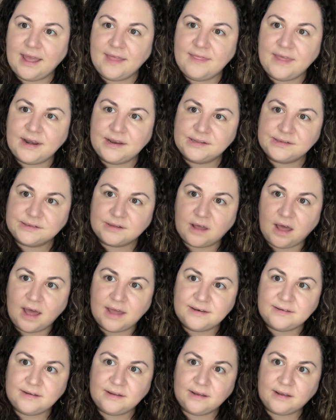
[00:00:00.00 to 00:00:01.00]
and then it's
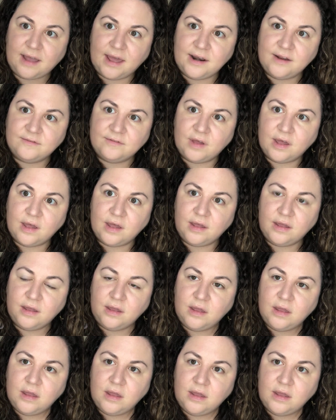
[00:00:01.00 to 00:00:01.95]
got kind of a,